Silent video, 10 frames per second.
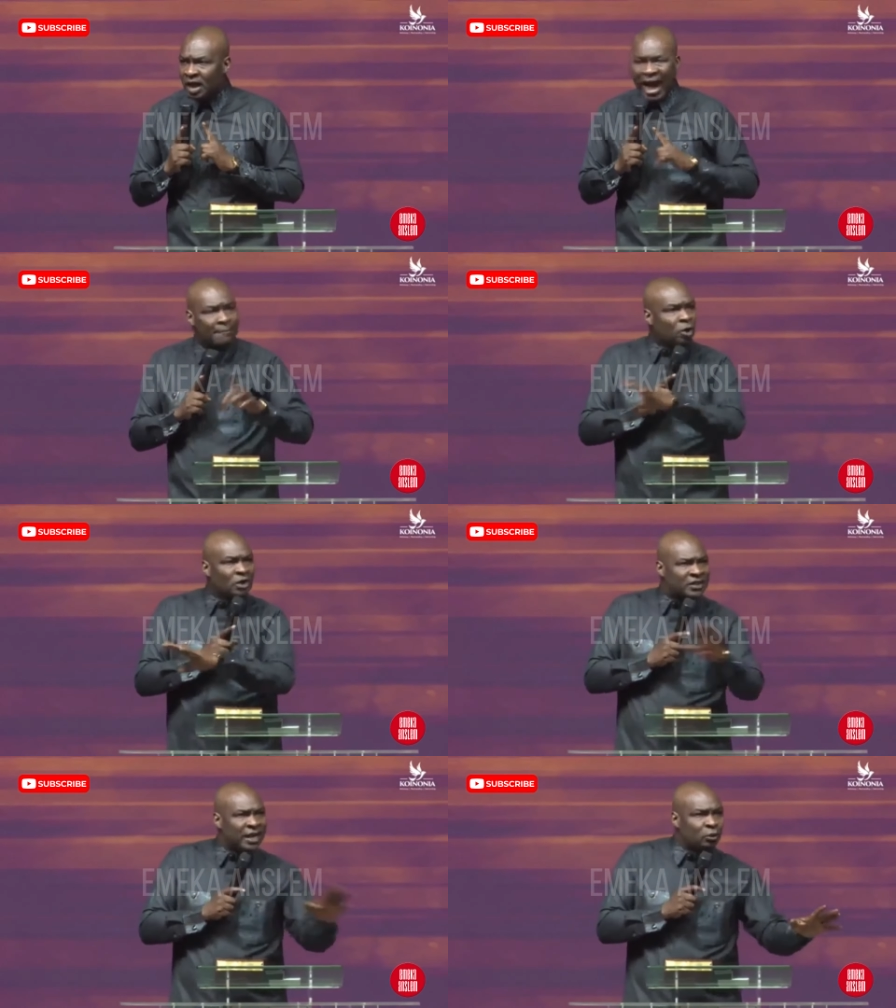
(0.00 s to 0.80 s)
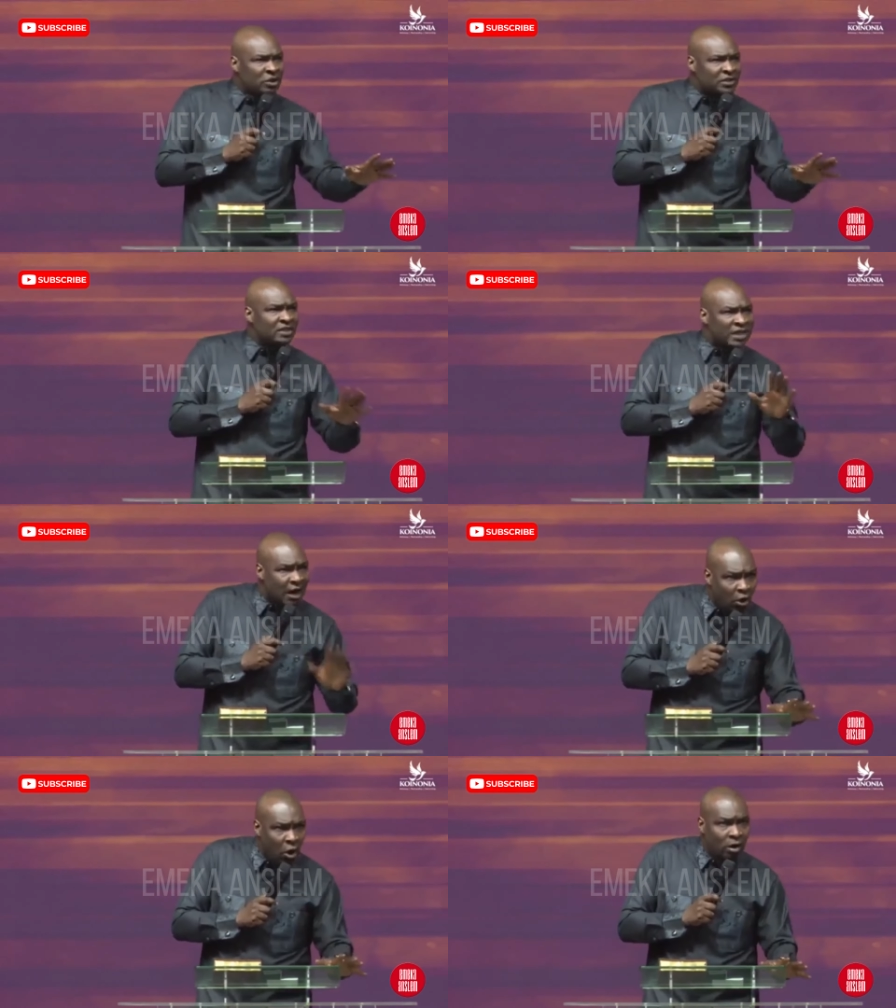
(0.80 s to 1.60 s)
I'm not saying those things
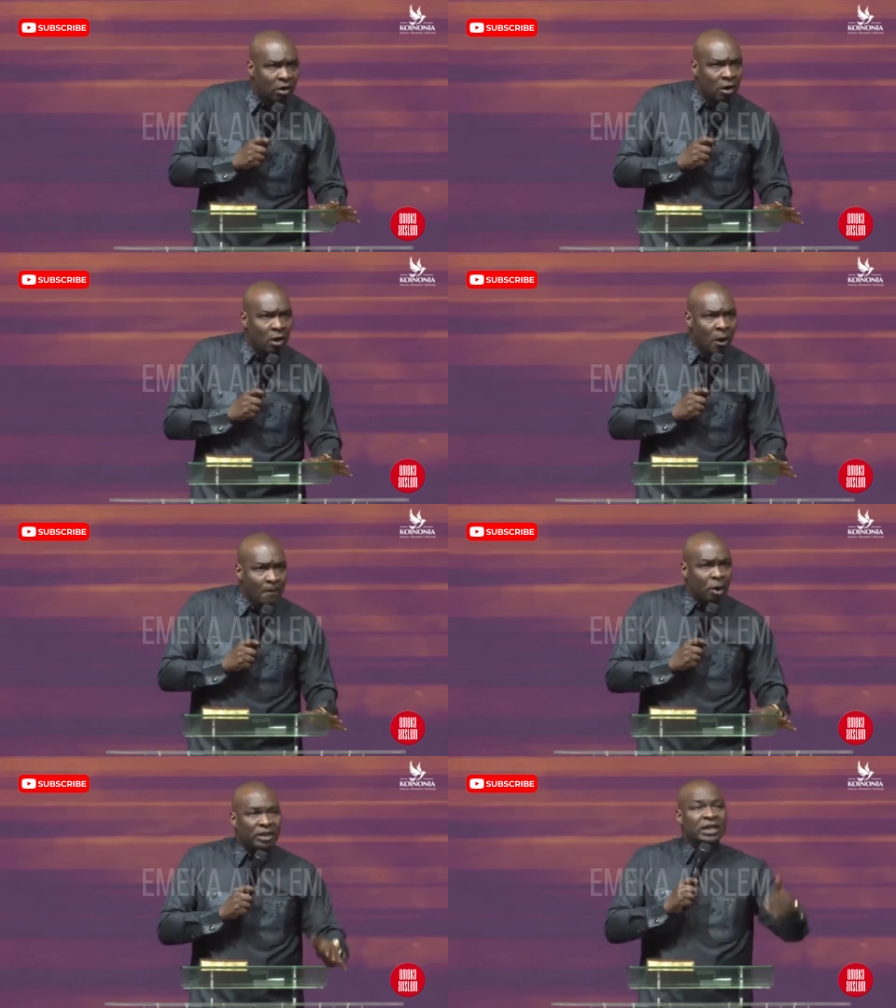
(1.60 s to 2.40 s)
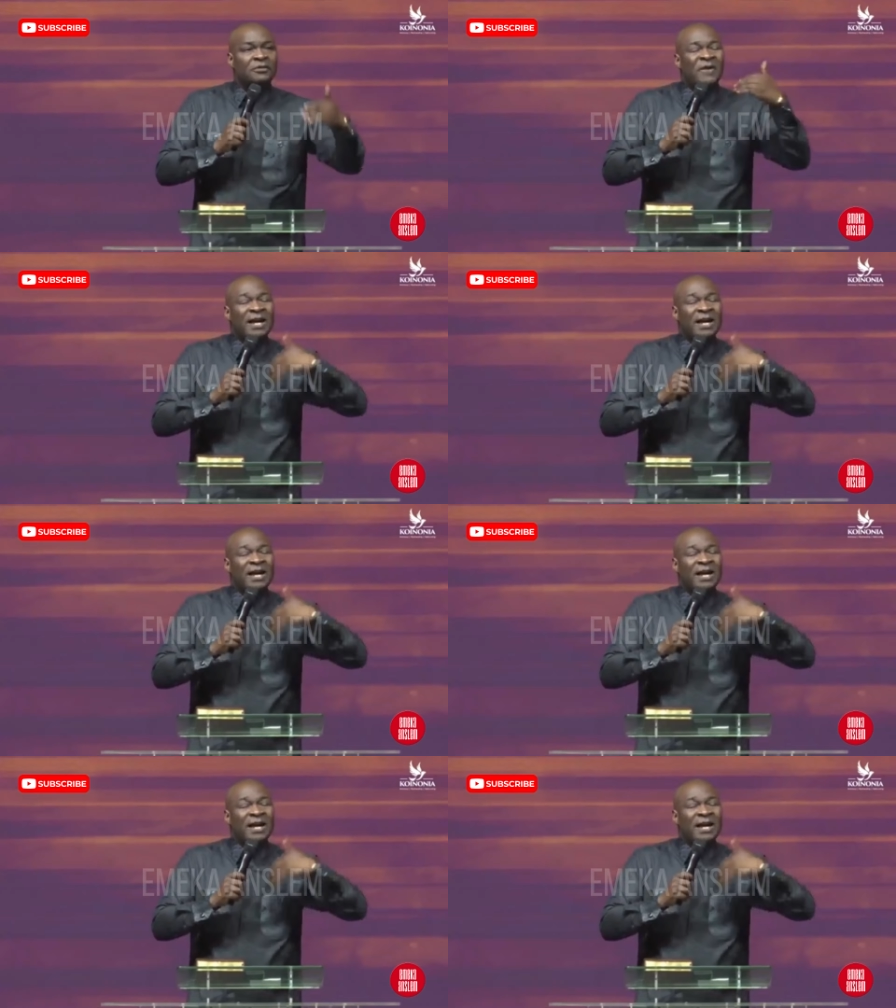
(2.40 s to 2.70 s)
are wrong, but if I